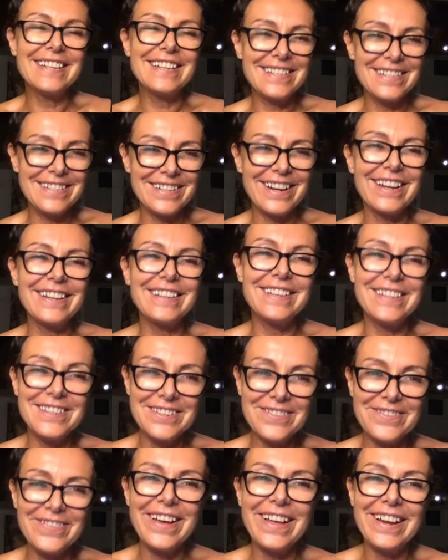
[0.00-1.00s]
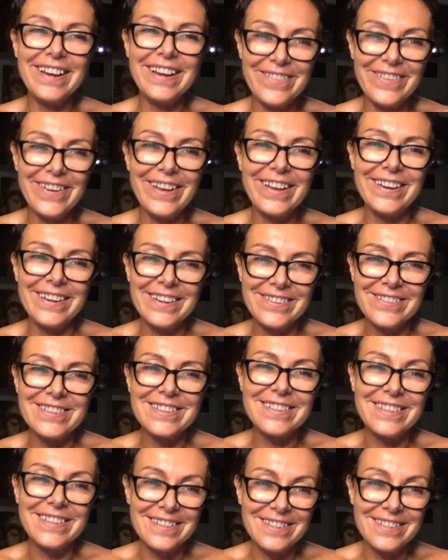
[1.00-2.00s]
strategy. Very, very
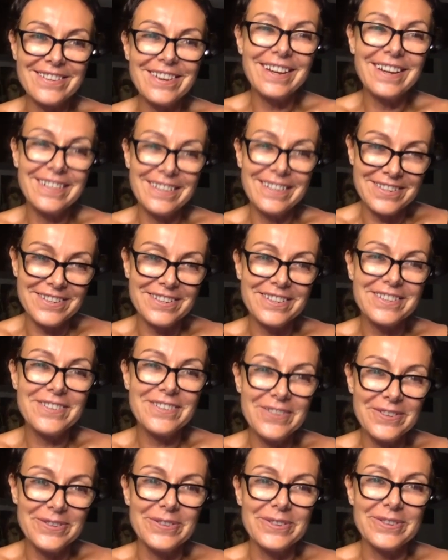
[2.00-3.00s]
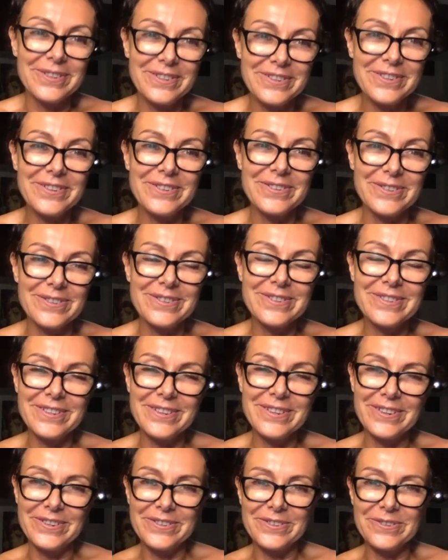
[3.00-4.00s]
interesting strategy. True, true.
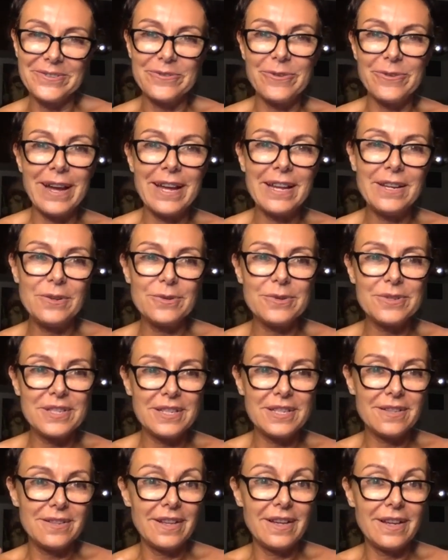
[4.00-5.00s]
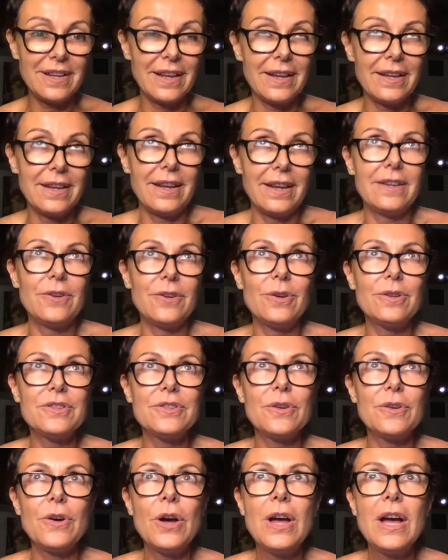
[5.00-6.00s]
So to try to see things, it
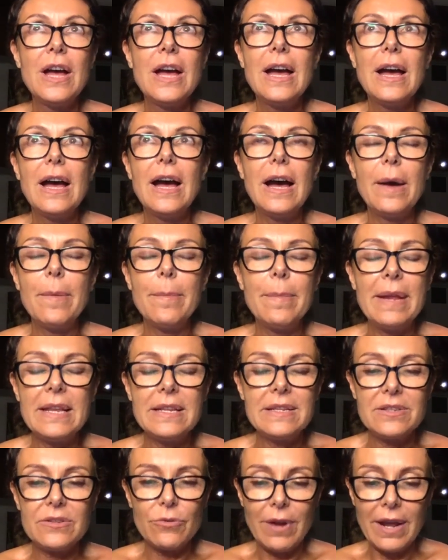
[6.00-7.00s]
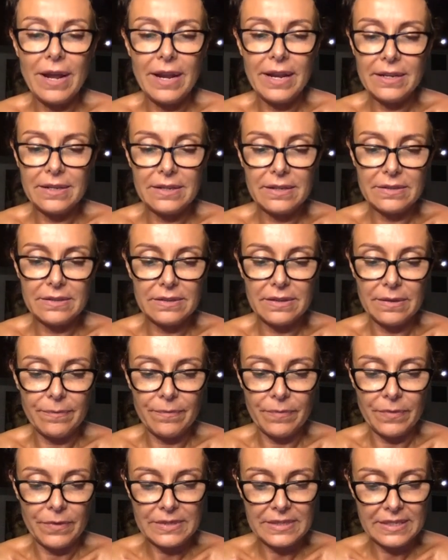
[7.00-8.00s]
also means trying
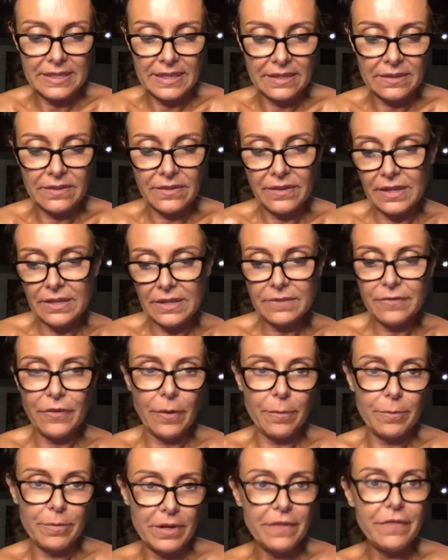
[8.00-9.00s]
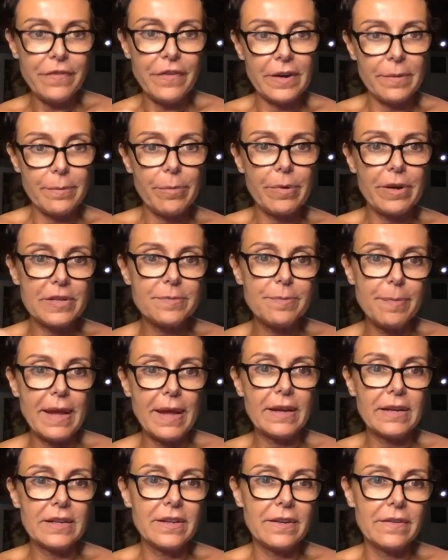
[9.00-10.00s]
seeing things from different
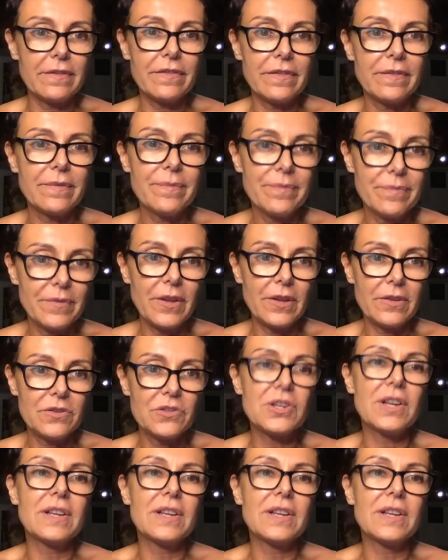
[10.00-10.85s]
perspective, not just,